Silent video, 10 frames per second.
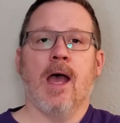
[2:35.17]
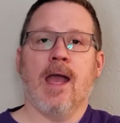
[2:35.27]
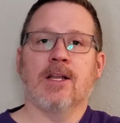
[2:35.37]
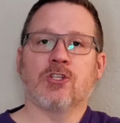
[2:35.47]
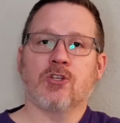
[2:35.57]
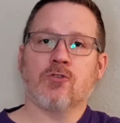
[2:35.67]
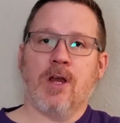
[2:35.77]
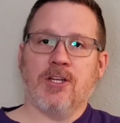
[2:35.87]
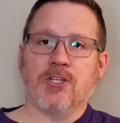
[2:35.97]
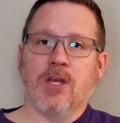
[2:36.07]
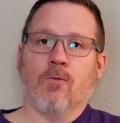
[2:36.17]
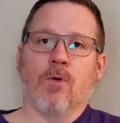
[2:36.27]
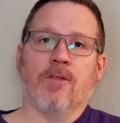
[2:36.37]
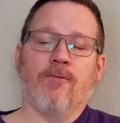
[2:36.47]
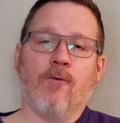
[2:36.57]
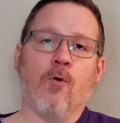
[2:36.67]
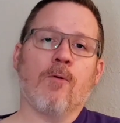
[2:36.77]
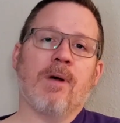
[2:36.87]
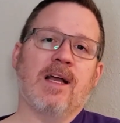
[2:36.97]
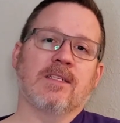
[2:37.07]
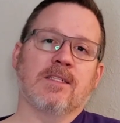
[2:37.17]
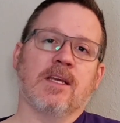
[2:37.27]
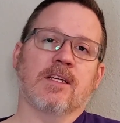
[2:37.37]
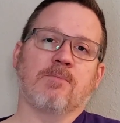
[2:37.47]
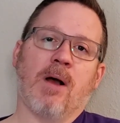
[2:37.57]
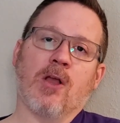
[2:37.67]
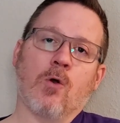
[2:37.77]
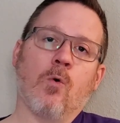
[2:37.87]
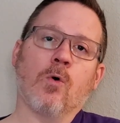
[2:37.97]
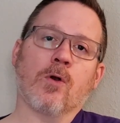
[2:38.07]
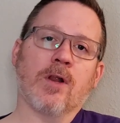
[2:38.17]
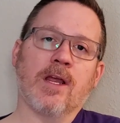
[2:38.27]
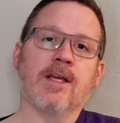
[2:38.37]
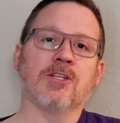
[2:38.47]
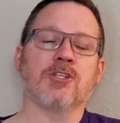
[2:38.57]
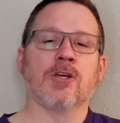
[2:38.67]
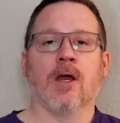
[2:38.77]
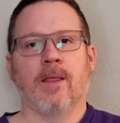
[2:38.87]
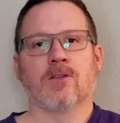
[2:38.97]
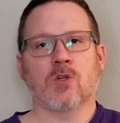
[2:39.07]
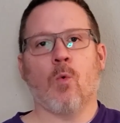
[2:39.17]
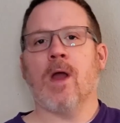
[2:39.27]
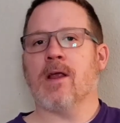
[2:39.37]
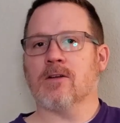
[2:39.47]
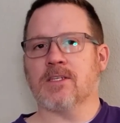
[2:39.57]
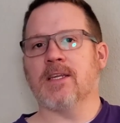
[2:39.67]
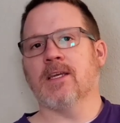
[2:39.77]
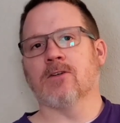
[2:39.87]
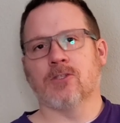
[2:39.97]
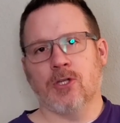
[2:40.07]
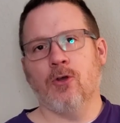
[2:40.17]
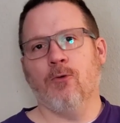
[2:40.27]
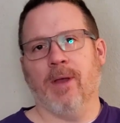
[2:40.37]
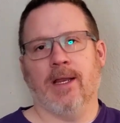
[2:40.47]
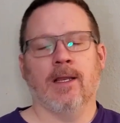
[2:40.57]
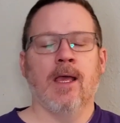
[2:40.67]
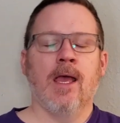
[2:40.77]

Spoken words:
and stretched it with 4x6x1/4 inch square steel tubing.